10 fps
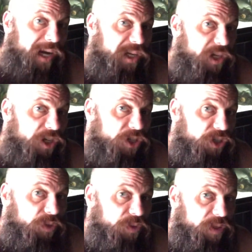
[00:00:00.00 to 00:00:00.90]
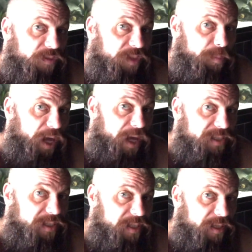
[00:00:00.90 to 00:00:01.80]
I encourage you to give it the
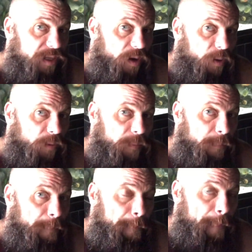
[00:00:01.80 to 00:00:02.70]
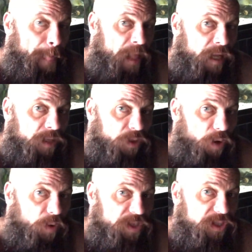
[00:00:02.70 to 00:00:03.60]
best, you know, to
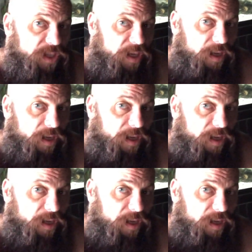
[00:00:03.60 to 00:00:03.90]
always